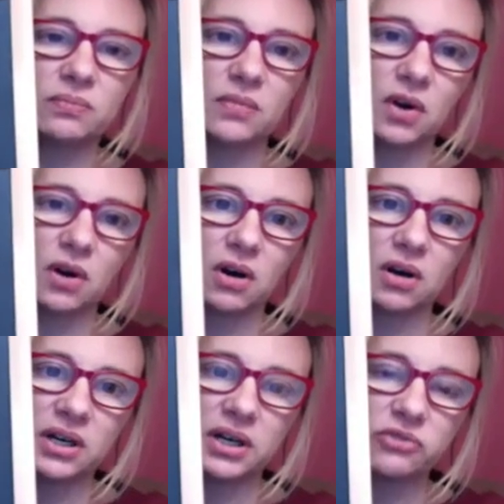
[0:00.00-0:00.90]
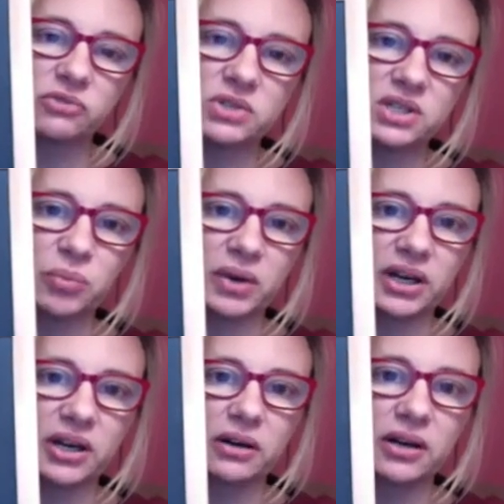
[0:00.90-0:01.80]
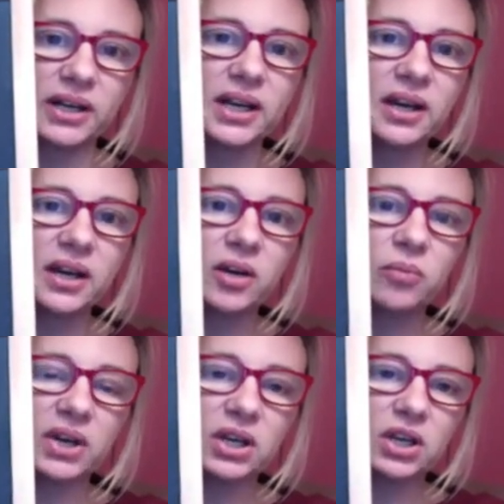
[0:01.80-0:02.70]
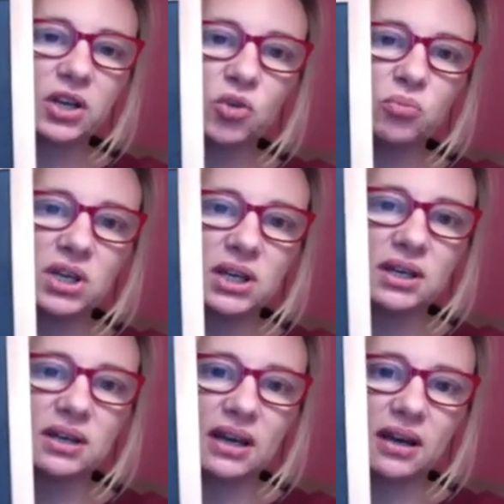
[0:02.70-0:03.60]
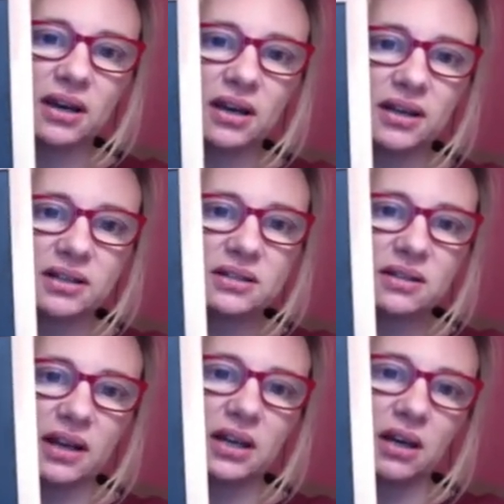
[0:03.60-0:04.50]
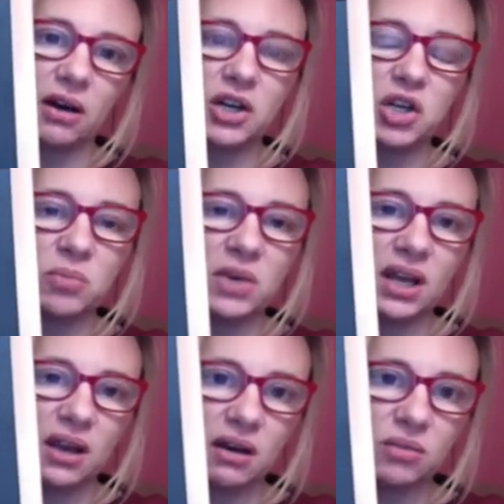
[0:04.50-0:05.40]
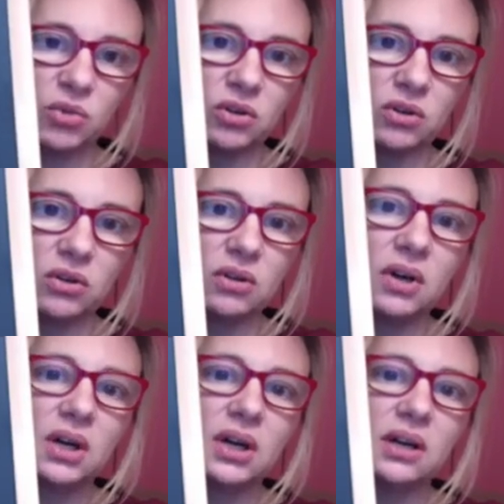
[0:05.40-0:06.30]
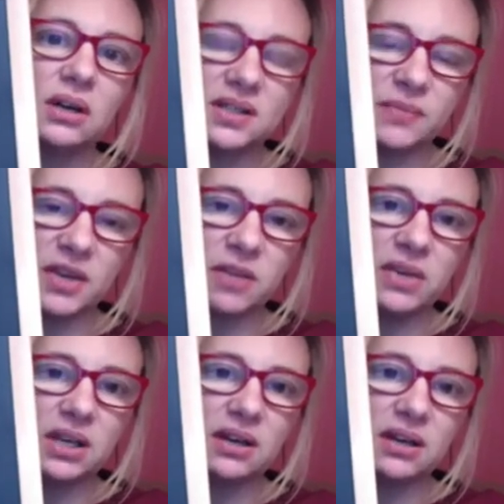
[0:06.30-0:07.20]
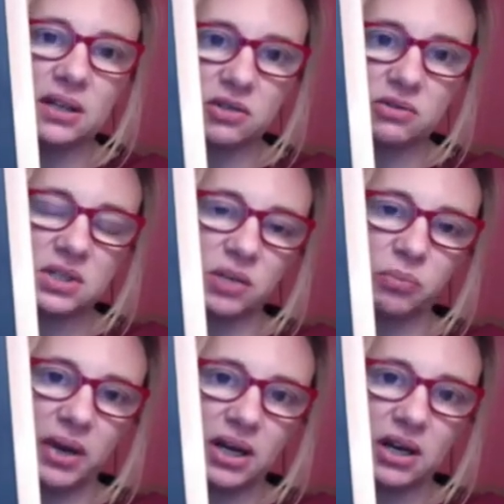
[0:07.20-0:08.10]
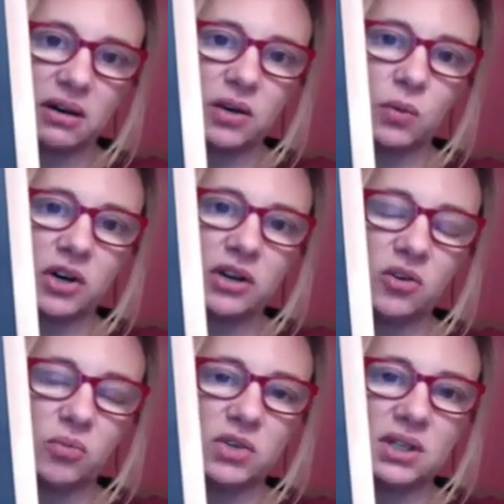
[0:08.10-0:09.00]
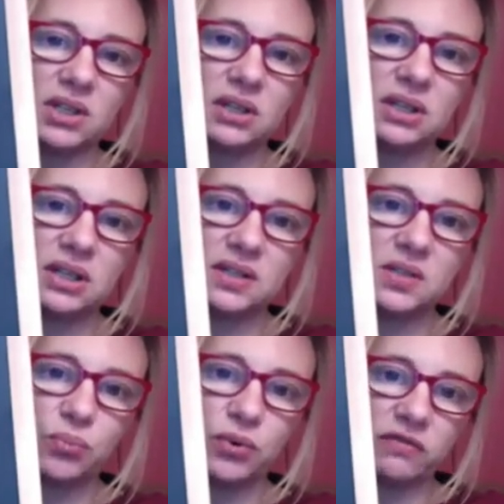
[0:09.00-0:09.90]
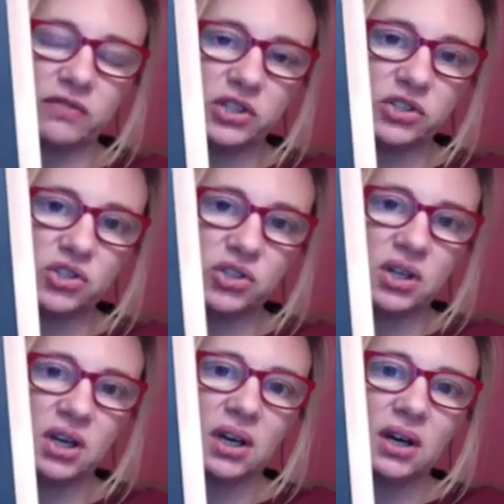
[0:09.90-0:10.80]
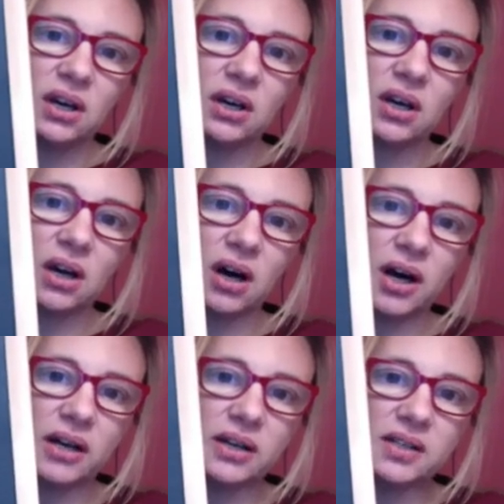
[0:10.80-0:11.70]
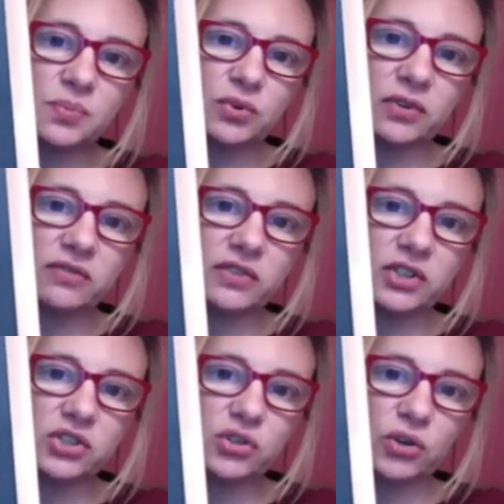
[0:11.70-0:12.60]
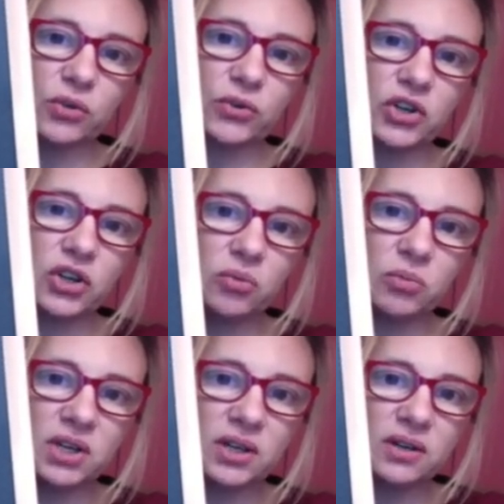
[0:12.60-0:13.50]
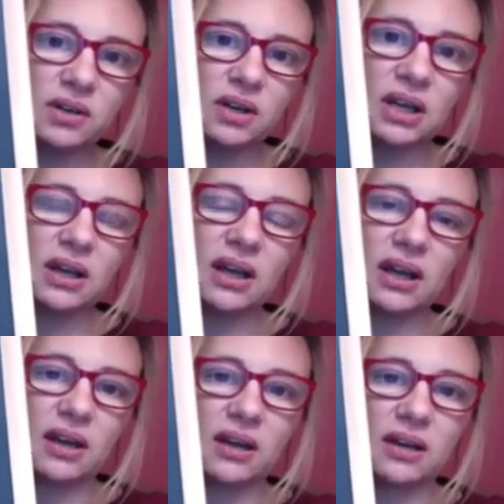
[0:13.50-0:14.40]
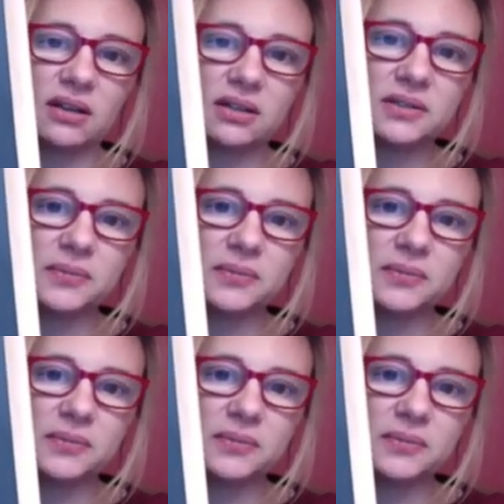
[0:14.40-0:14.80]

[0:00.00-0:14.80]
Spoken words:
are an interesting binary, but human and like non-human animal is maybe an interesting binary where human is privileged. God is privileged over human, and